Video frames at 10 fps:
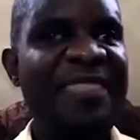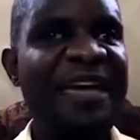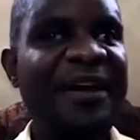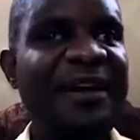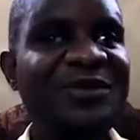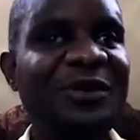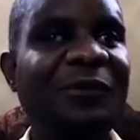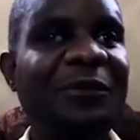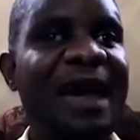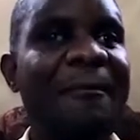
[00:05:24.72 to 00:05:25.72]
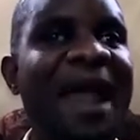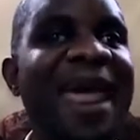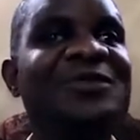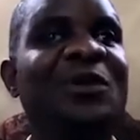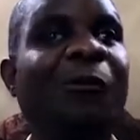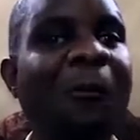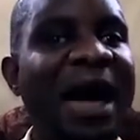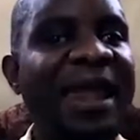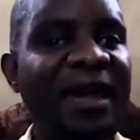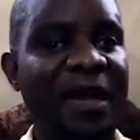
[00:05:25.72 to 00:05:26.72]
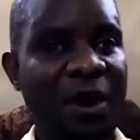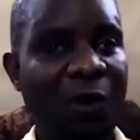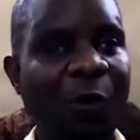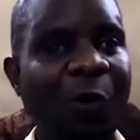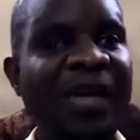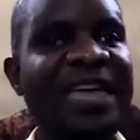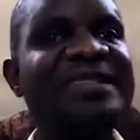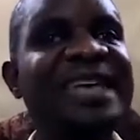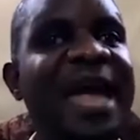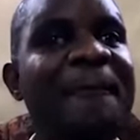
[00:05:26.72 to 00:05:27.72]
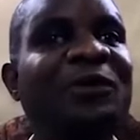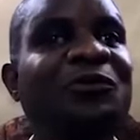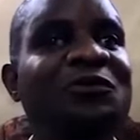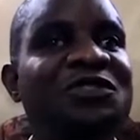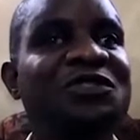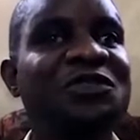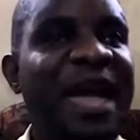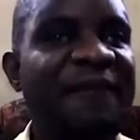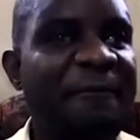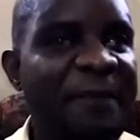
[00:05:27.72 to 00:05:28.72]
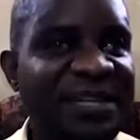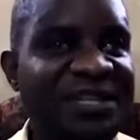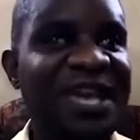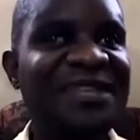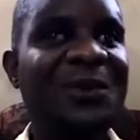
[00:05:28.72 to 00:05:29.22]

By the grace of God, I'm married to a woman who is able to drive me.